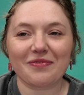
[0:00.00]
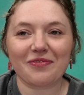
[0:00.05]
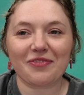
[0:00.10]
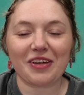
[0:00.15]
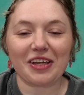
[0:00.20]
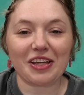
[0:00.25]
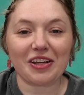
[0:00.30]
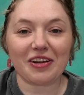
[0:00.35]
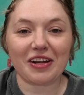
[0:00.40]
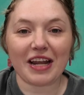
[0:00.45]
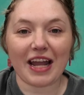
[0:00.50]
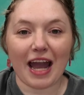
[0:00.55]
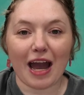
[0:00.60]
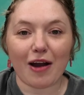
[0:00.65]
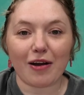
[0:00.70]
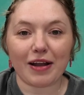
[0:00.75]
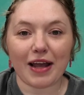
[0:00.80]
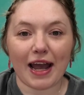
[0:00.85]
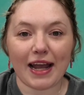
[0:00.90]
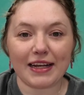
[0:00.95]
figuring
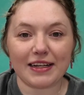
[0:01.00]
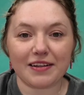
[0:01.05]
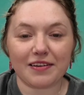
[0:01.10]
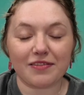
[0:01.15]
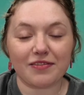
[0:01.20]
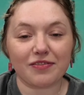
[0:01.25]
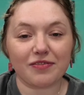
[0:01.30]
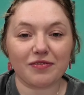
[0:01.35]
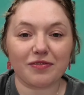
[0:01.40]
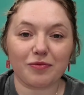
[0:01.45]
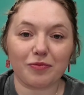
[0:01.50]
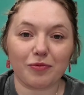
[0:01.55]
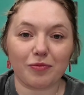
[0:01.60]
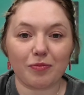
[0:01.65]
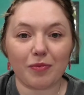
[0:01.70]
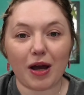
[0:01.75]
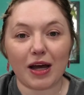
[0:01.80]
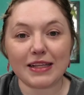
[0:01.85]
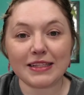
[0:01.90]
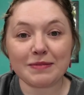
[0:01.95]
out kind of
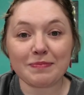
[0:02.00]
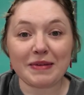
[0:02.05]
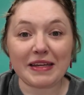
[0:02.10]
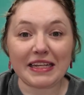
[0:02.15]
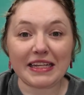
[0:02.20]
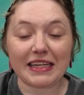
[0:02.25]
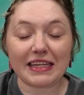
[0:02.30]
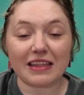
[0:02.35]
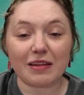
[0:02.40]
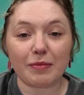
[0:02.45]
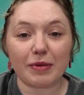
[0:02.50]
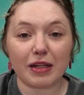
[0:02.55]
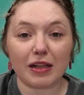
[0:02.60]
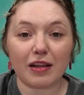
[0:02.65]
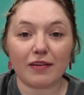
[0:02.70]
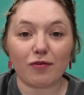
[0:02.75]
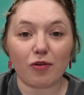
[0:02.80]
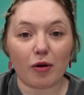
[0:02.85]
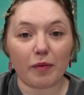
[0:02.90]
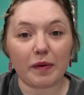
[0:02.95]
us meeting in the
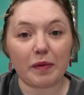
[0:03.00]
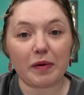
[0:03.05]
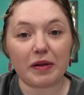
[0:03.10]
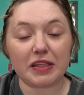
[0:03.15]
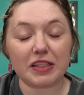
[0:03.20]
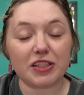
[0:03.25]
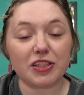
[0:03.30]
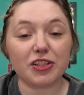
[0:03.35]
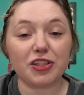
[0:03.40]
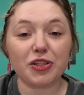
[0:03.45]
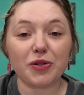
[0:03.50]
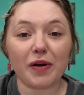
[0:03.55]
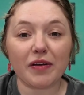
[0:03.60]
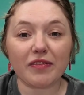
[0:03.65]
middle of what we wanted to do